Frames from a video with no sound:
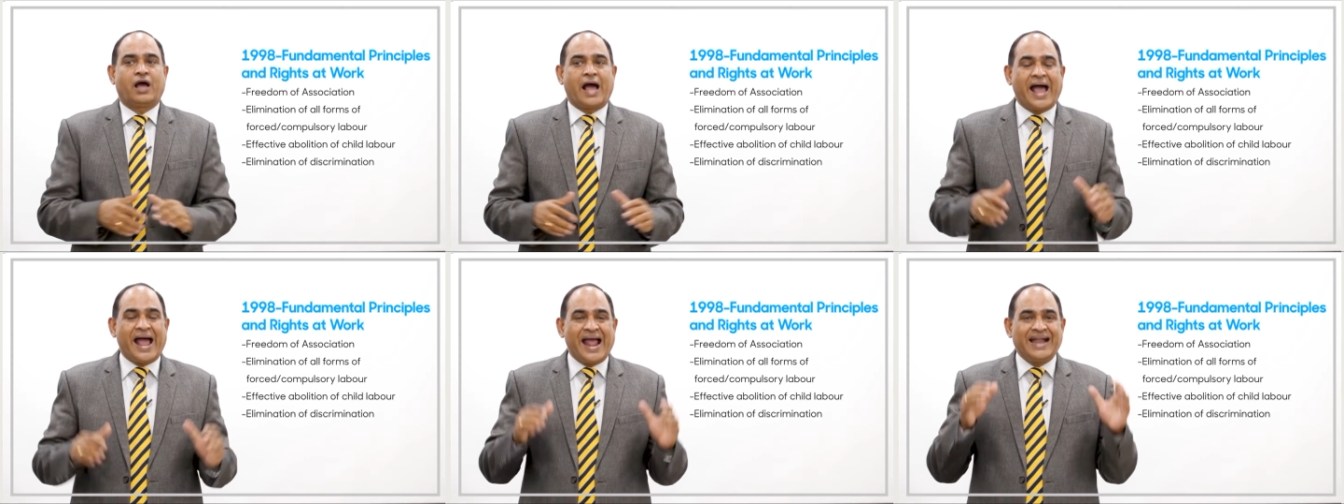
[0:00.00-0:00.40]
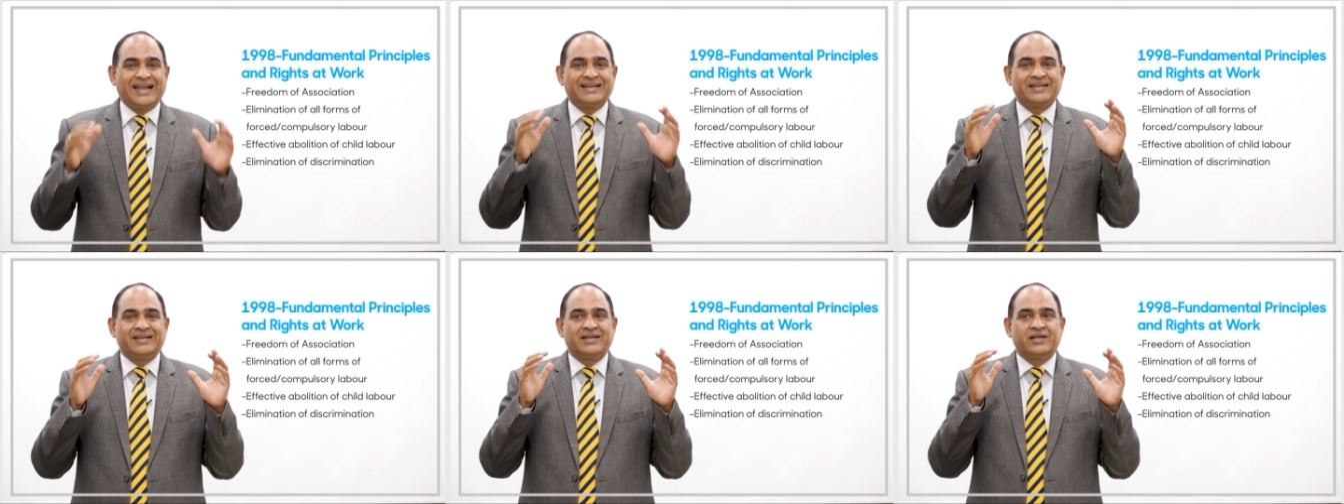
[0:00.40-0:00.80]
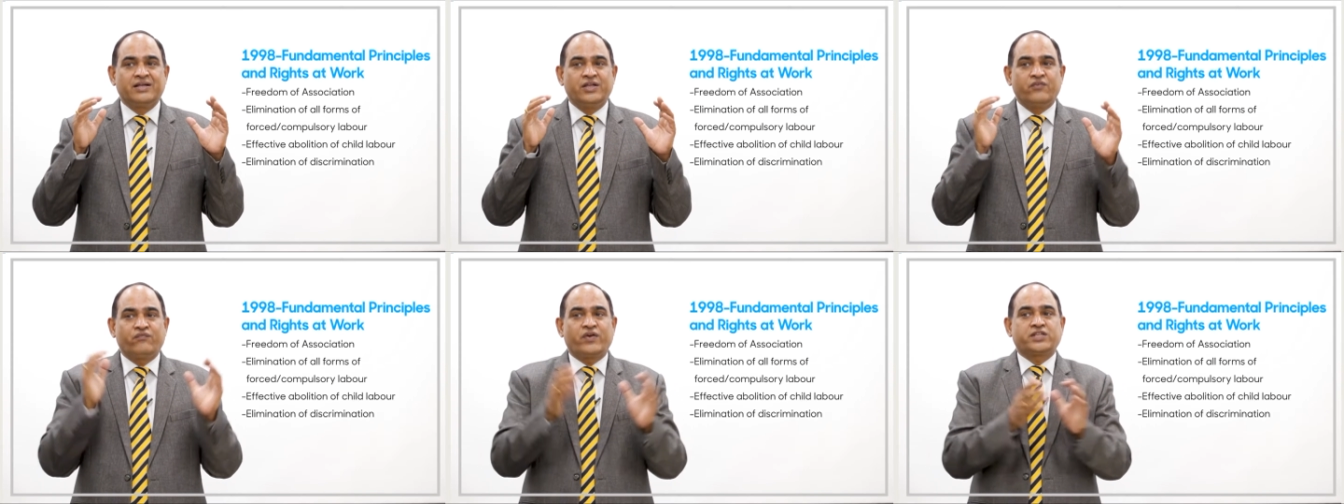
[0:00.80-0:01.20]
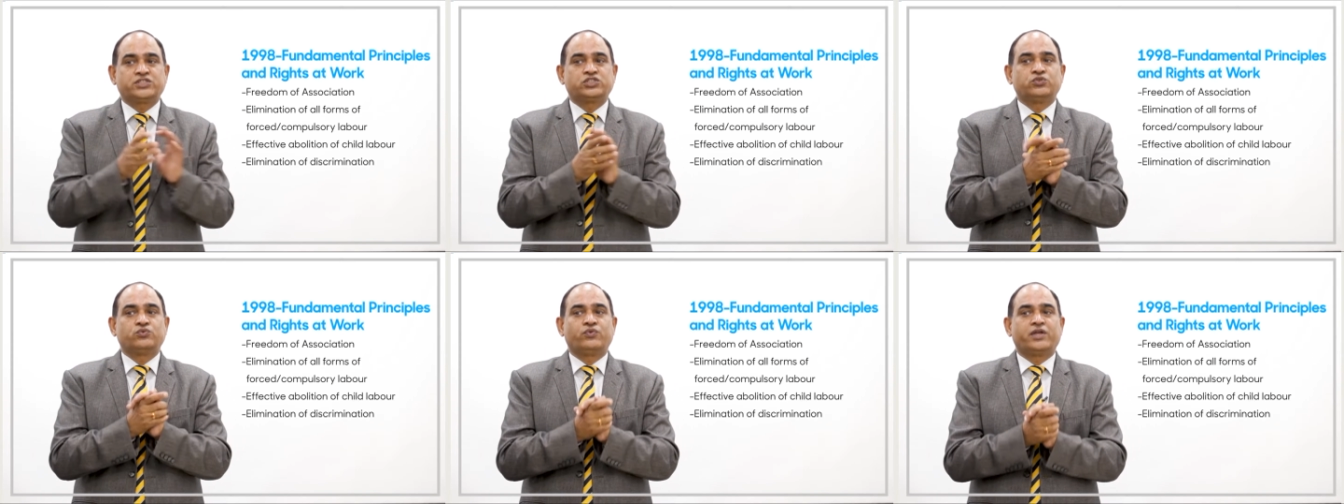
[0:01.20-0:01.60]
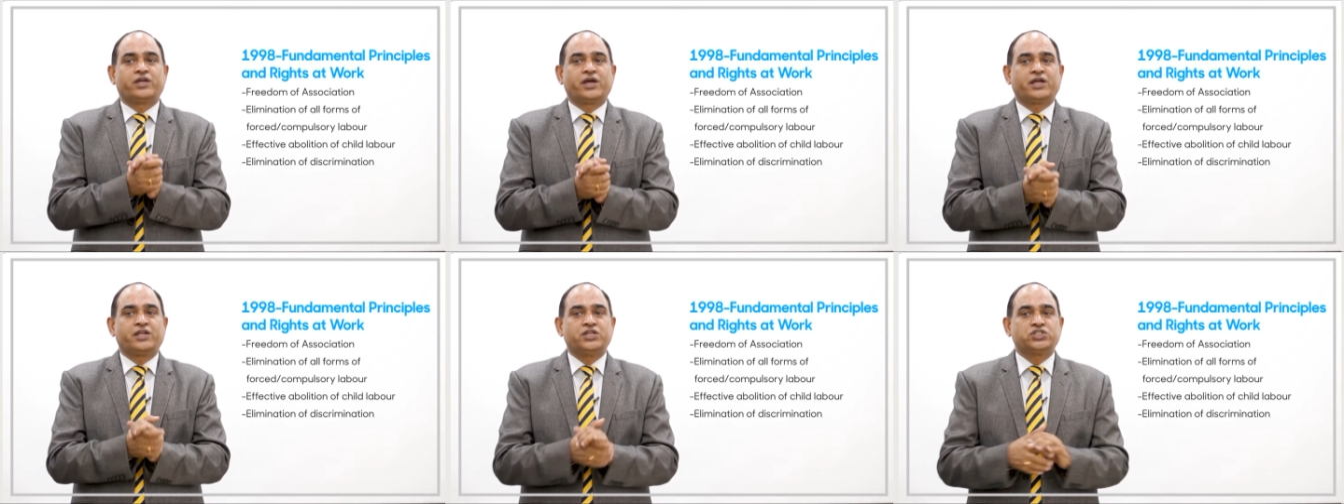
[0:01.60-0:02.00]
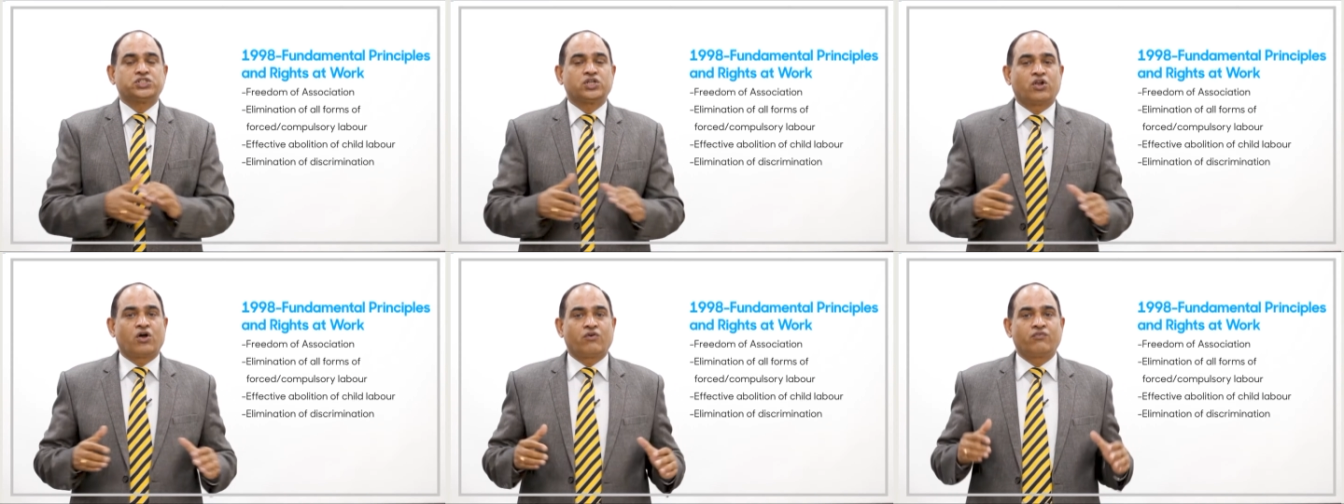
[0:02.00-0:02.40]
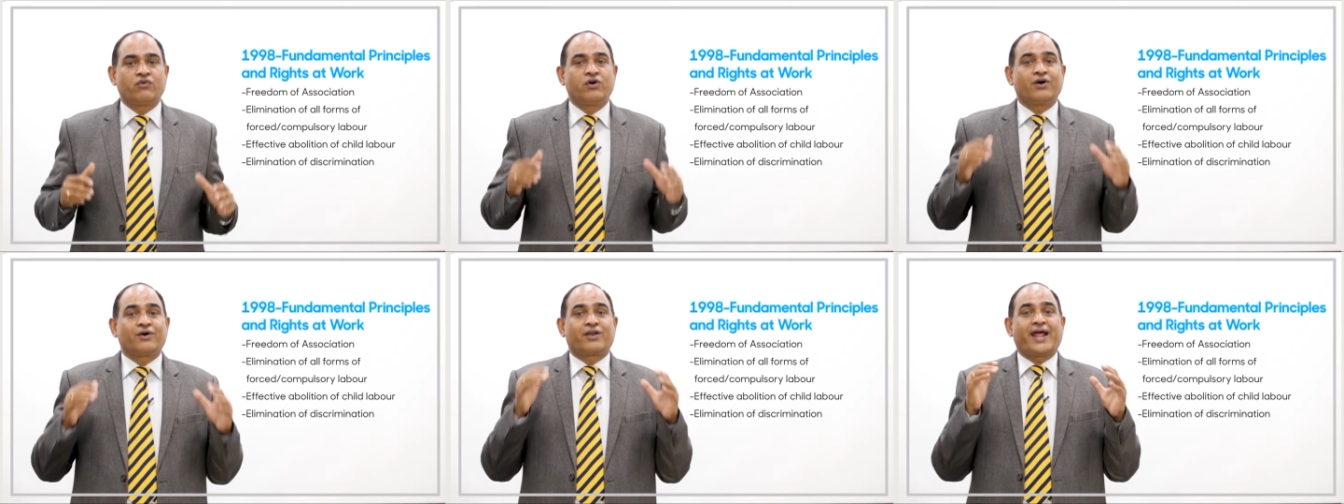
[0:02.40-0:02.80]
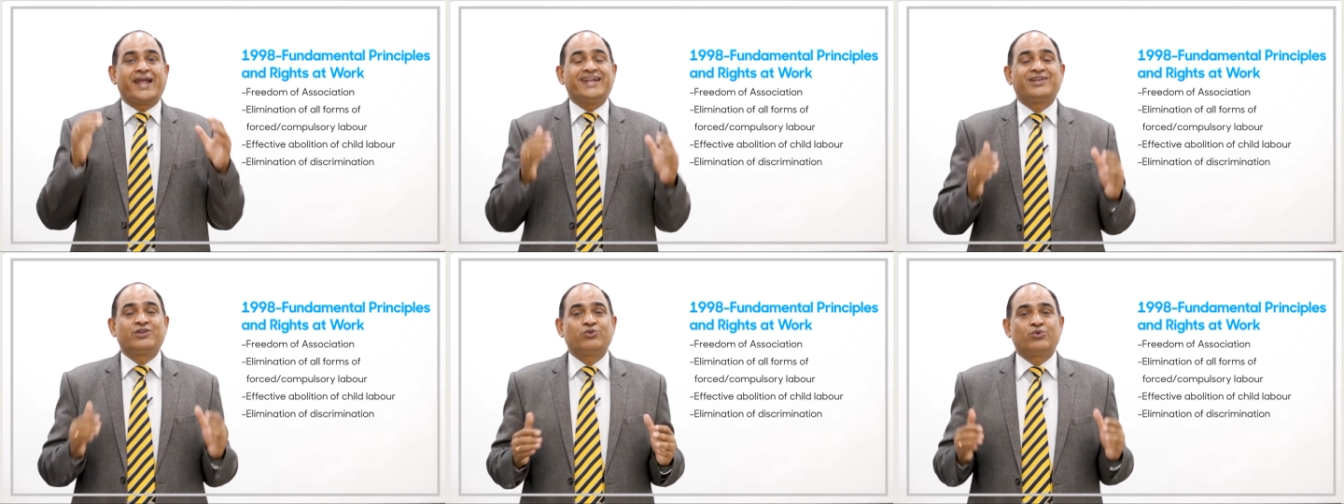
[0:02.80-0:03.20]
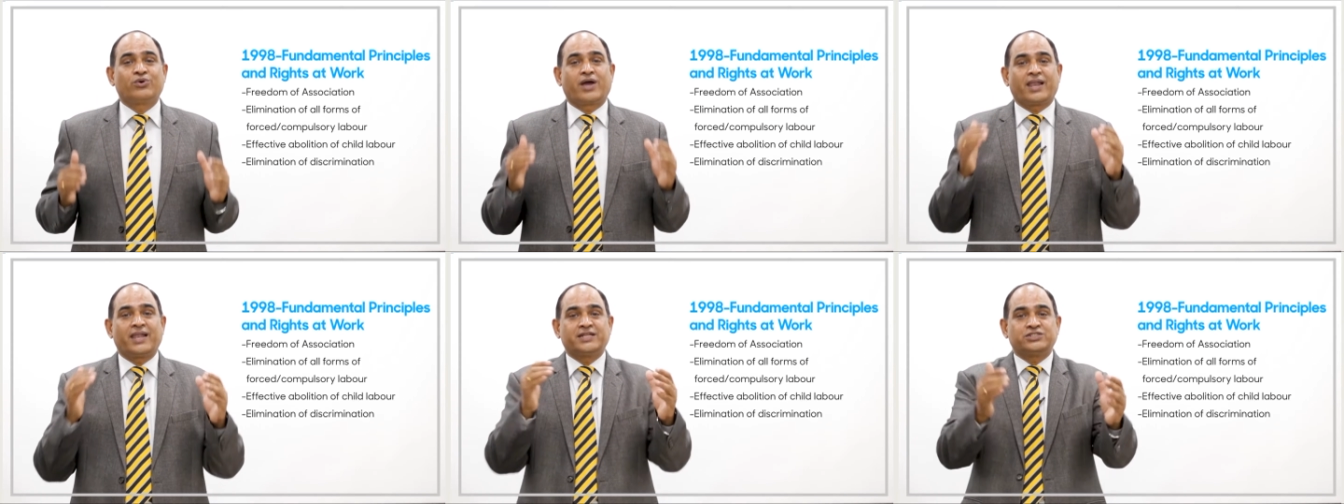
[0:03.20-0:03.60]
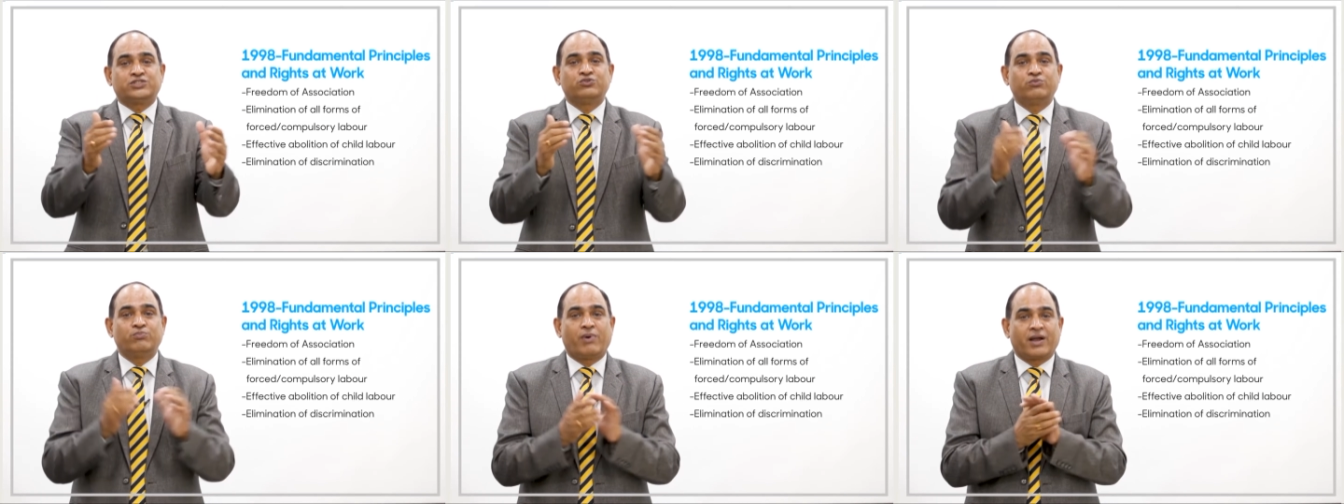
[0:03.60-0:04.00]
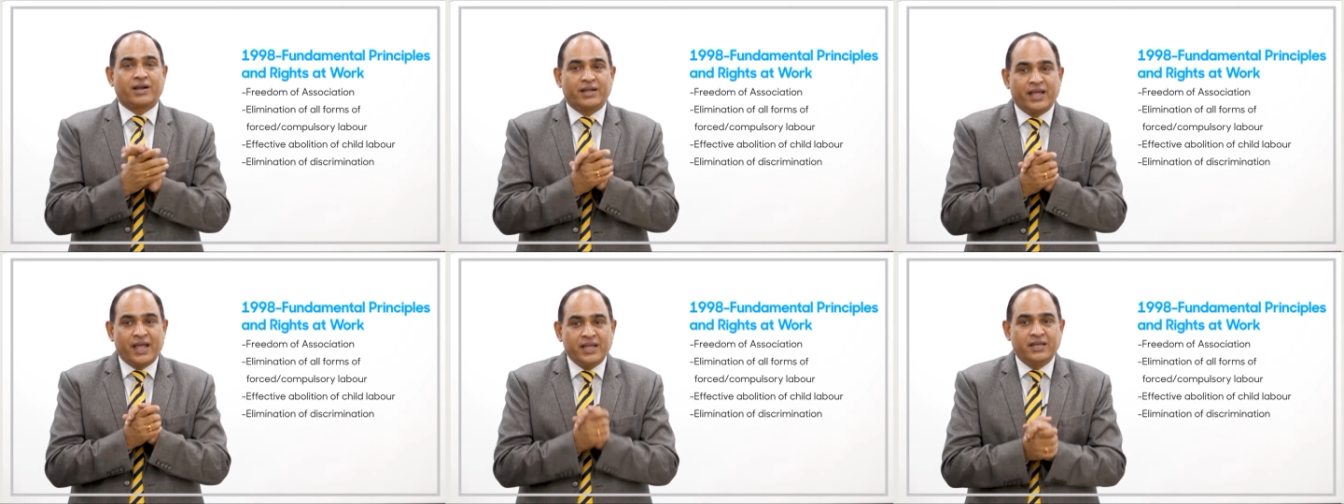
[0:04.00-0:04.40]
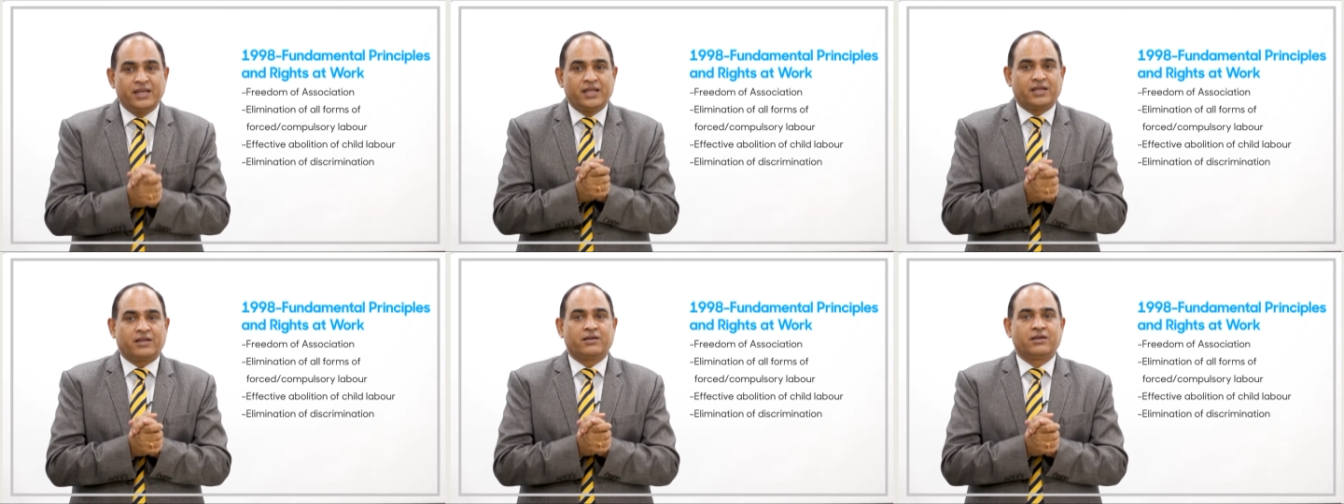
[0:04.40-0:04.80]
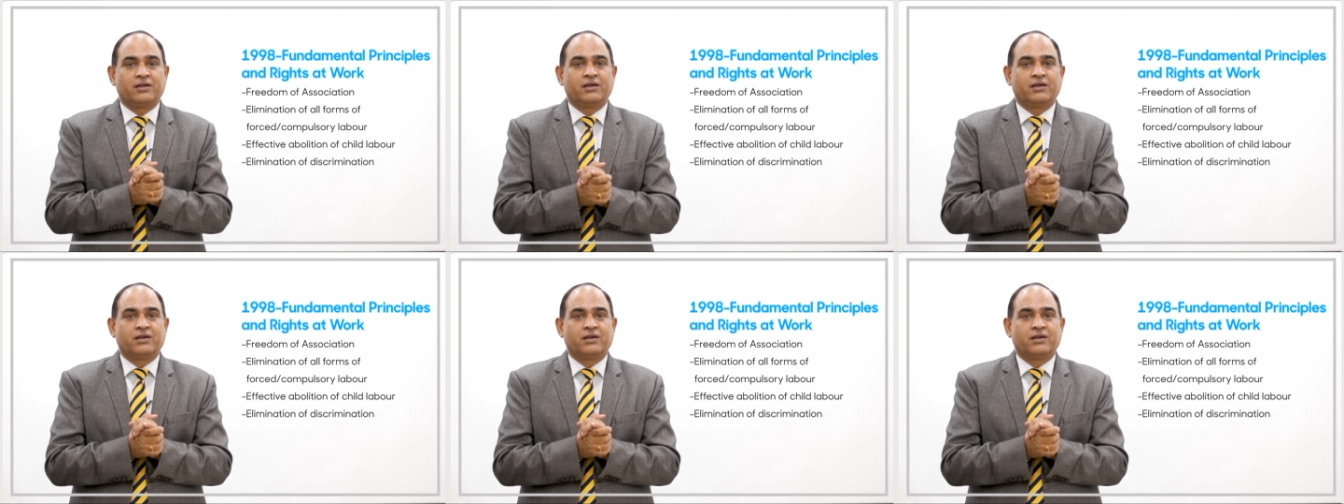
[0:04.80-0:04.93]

and effective recognition of right to collective bargaining.